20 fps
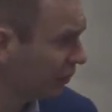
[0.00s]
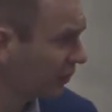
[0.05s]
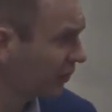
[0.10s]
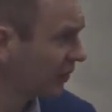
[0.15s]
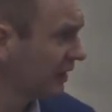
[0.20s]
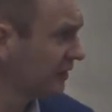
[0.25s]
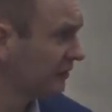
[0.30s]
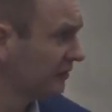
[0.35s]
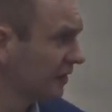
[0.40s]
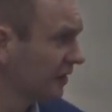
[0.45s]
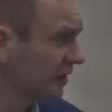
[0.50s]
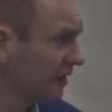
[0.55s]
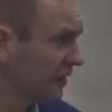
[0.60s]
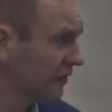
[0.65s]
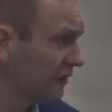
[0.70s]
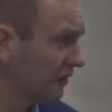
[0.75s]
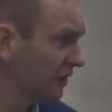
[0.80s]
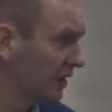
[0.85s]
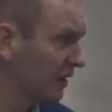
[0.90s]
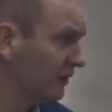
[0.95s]
operator
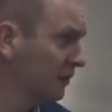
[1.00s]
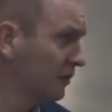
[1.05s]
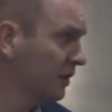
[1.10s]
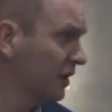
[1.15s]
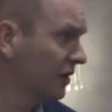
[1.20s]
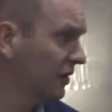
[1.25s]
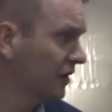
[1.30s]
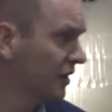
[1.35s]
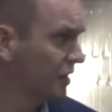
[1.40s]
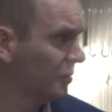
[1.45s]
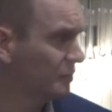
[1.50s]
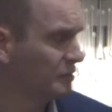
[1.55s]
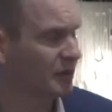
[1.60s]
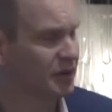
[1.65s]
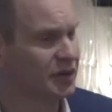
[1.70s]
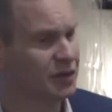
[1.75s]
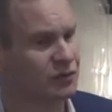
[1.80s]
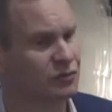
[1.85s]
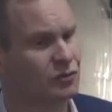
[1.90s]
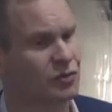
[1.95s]
in South America
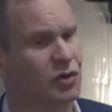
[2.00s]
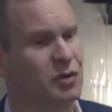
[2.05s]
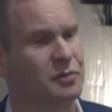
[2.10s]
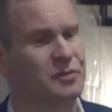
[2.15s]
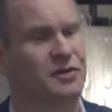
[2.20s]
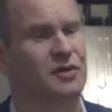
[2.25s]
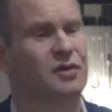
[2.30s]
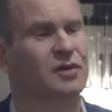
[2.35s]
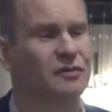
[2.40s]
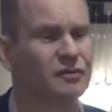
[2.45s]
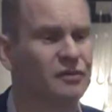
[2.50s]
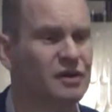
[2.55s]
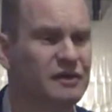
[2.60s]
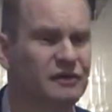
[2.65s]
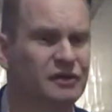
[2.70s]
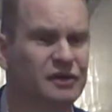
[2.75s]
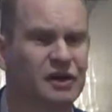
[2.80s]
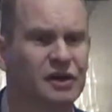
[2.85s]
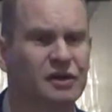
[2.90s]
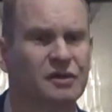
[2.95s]
being robbed of
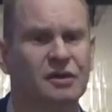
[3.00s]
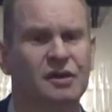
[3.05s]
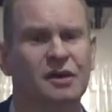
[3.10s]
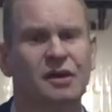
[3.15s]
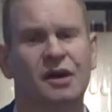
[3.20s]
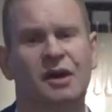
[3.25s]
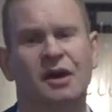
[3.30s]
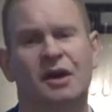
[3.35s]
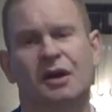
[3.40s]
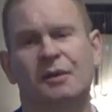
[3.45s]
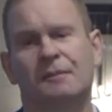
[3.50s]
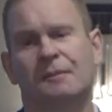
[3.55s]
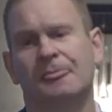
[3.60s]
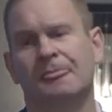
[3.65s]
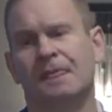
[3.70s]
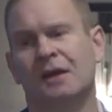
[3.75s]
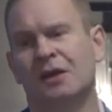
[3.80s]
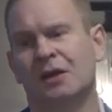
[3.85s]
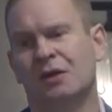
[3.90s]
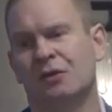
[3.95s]
revenue.
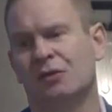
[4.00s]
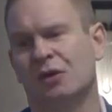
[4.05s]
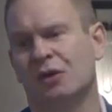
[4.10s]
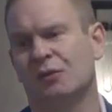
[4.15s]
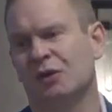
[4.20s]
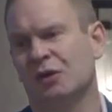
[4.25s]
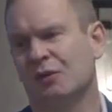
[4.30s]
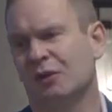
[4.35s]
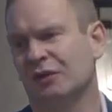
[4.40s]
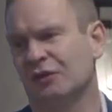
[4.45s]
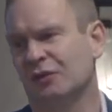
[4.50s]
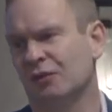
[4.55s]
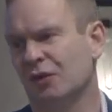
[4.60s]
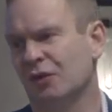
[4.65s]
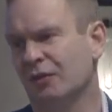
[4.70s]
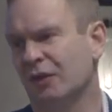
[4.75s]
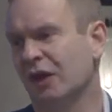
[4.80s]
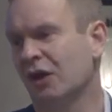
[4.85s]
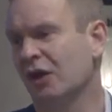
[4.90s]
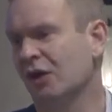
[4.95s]
When we went to
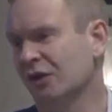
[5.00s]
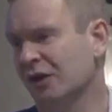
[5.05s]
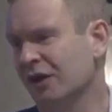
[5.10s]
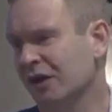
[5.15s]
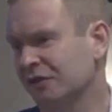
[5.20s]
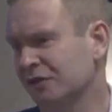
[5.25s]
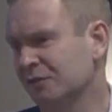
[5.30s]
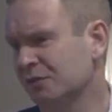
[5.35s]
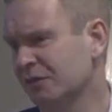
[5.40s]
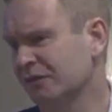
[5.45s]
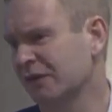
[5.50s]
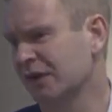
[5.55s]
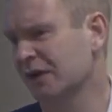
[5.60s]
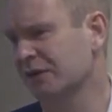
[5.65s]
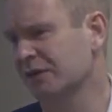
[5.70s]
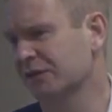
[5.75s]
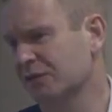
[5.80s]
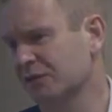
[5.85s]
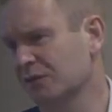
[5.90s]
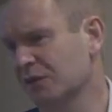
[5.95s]
work, they are a customer of
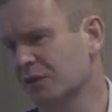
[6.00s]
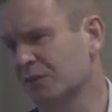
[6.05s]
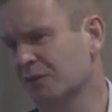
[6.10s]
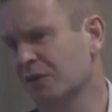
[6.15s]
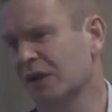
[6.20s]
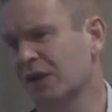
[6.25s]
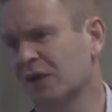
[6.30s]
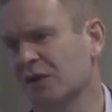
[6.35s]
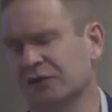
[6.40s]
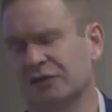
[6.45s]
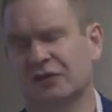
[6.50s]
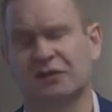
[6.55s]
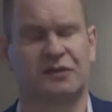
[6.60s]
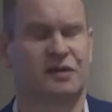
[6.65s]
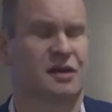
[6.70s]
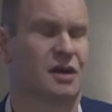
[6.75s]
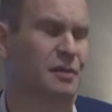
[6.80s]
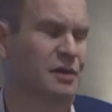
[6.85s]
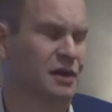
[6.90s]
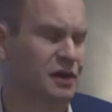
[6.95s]
ours. They asked us
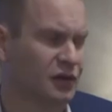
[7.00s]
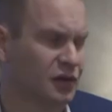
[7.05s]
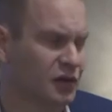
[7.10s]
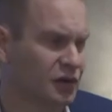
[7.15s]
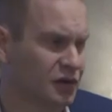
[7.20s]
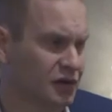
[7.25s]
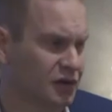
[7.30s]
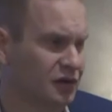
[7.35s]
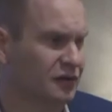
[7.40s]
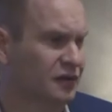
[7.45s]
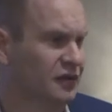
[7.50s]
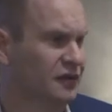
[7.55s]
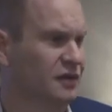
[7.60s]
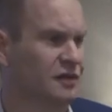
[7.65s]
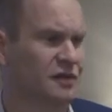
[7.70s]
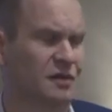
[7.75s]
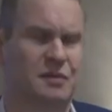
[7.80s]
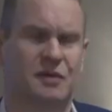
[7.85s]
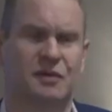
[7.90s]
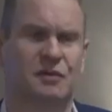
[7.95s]
to come in and look, and they
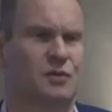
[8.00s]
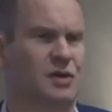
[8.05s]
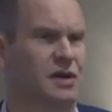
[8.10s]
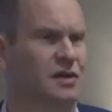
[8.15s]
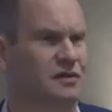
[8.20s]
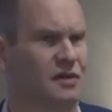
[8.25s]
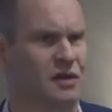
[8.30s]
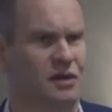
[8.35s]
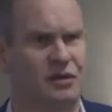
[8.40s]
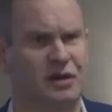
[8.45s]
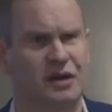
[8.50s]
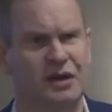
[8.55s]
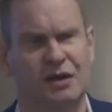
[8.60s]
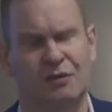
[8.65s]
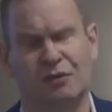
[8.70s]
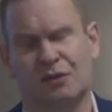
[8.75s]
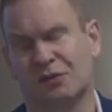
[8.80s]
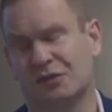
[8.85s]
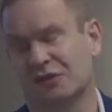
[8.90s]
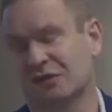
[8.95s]
said something weird's going on our
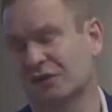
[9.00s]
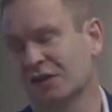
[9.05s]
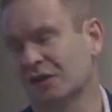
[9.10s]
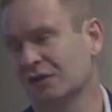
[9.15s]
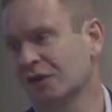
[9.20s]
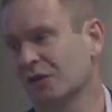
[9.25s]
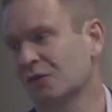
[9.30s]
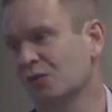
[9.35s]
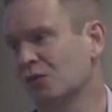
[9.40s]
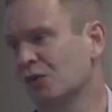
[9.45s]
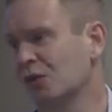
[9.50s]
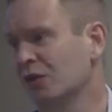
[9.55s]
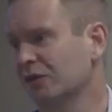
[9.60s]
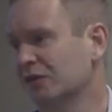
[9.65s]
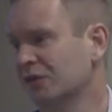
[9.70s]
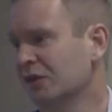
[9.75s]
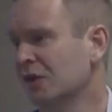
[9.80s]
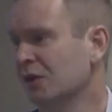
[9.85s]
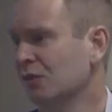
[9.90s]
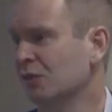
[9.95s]
network. We just don't know
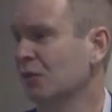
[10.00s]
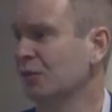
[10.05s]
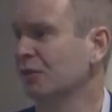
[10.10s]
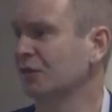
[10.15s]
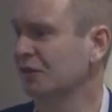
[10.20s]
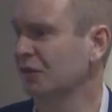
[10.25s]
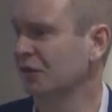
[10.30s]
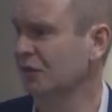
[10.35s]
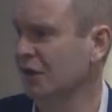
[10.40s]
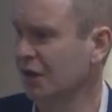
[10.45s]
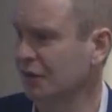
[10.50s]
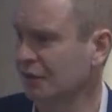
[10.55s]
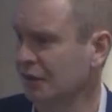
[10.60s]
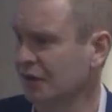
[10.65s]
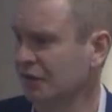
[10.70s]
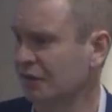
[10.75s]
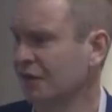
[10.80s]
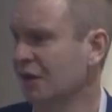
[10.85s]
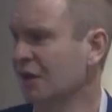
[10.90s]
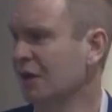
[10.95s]
what. What we do know
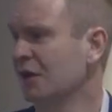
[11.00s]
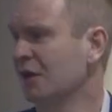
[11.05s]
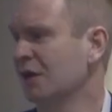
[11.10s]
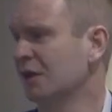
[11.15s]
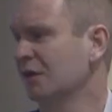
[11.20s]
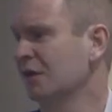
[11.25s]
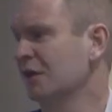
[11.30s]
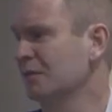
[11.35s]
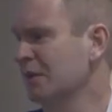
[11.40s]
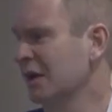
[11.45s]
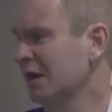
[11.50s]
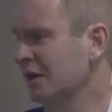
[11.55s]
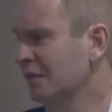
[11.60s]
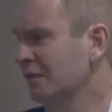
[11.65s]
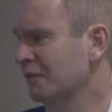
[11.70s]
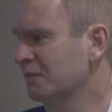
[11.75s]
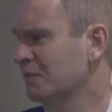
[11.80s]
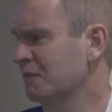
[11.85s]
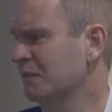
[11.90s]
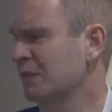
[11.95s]
is the amount
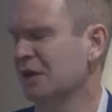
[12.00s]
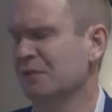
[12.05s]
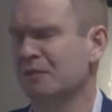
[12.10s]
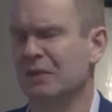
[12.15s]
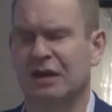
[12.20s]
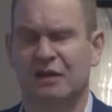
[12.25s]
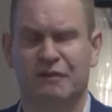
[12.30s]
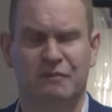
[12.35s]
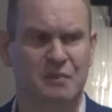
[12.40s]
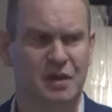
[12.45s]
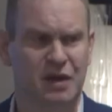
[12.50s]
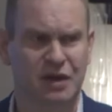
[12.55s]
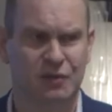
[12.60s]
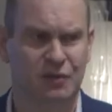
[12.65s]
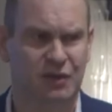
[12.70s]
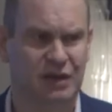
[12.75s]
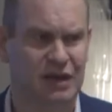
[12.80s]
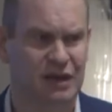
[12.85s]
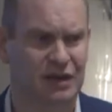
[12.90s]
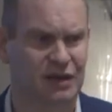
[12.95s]
of money
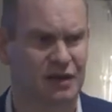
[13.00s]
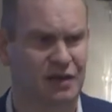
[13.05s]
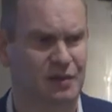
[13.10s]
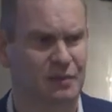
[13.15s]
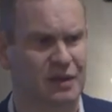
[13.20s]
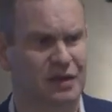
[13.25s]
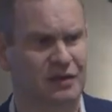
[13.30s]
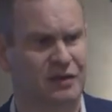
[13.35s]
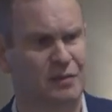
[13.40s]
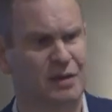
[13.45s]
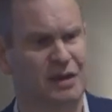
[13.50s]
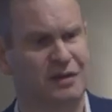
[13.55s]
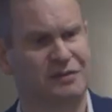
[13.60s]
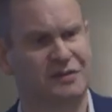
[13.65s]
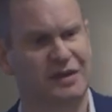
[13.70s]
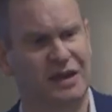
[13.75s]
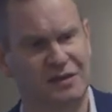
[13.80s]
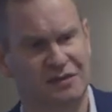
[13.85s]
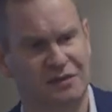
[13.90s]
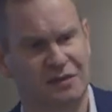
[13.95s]
we're getting compared to the amount
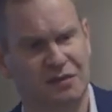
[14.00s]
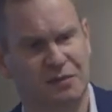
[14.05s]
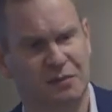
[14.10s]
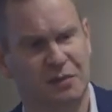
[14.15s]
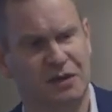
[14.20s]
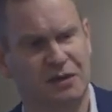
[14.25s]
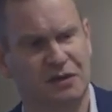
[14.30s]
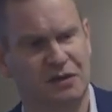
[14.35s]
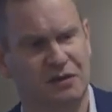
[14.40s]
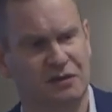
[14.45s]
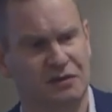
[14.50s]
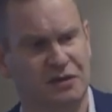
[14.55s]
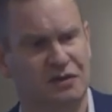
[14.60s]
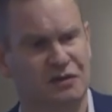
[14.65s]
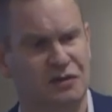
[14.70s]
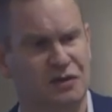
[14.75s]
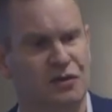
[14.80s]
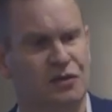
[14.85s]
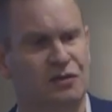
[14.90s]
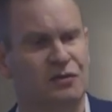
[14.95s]
of data that's being used
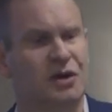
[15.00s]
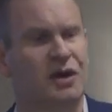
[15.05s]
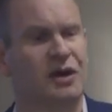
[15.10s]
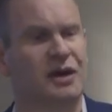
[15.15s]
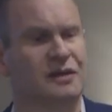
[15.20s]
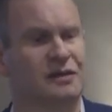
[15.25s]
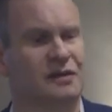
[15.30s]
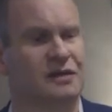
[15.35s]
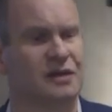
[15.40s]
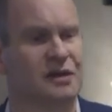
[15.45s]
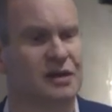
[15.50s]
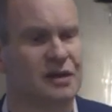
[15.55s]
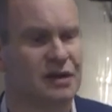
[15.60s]
is not right.